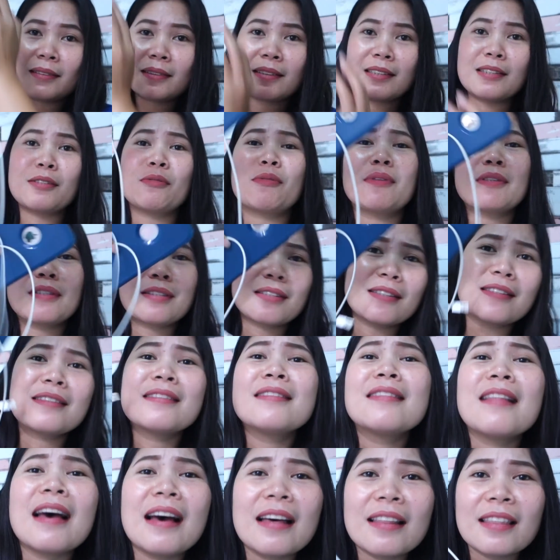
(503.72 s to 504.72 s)
this one's
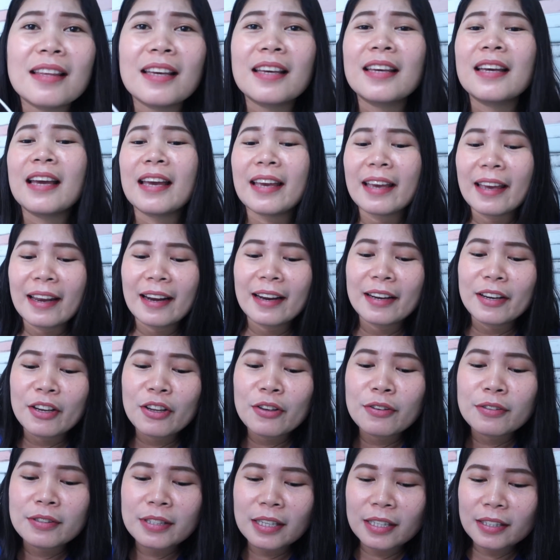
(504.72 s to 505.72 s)
nothing. I cannot
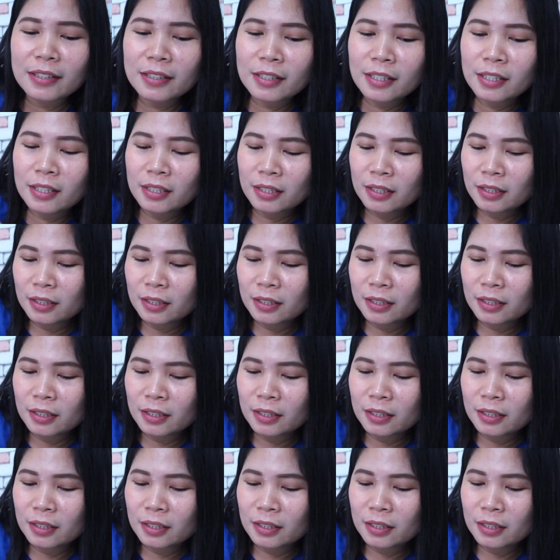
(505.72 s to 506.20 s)
use it.